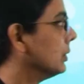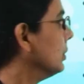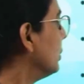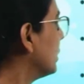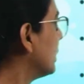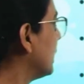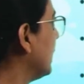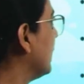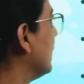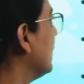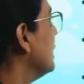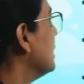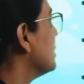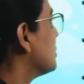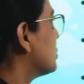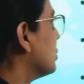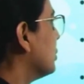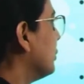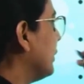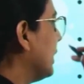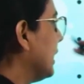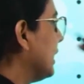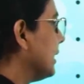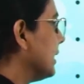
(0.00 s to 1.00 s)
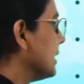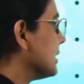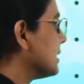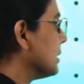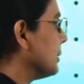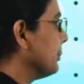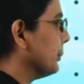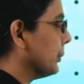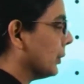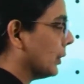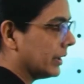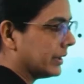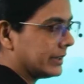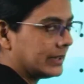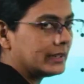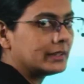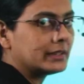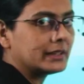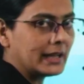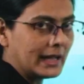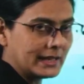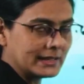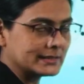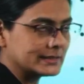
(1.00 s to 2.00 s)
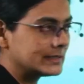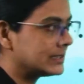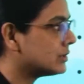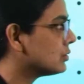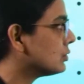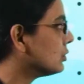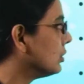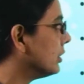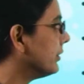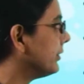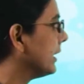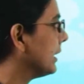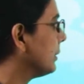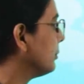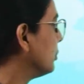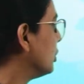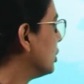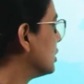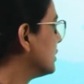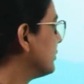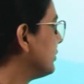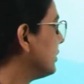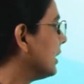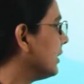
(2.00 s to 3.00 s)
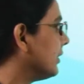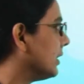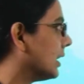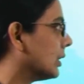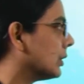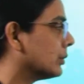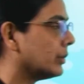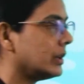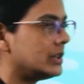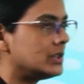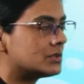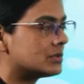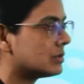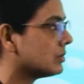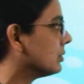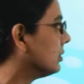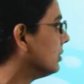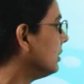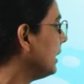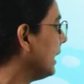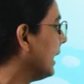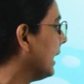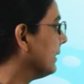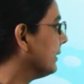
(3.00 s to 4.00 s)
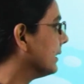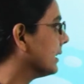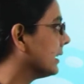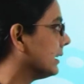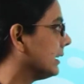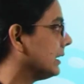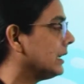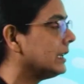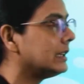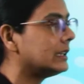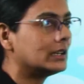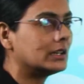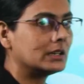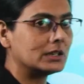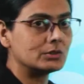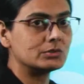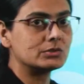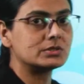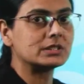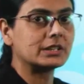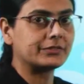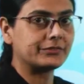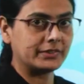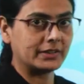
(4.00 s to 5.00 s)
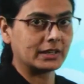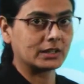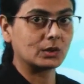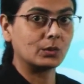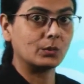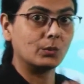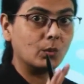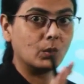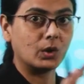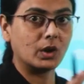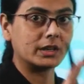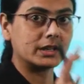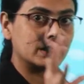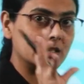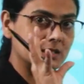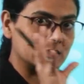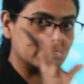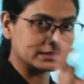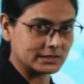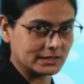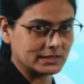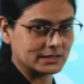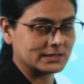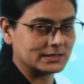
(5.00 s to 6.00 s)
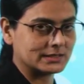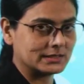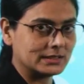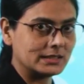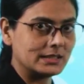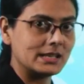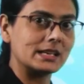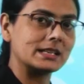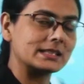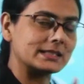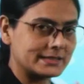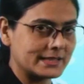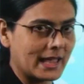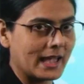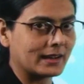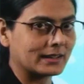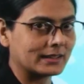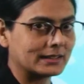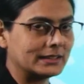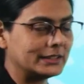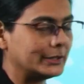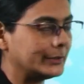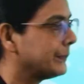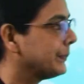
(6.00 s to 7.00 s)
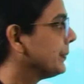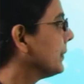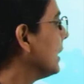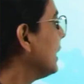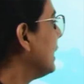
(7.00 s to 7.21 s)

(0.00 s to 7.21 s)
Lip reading: Okay, so various important gases of atmosphere we are going to know, and the greenhouse effect. What is this exactly?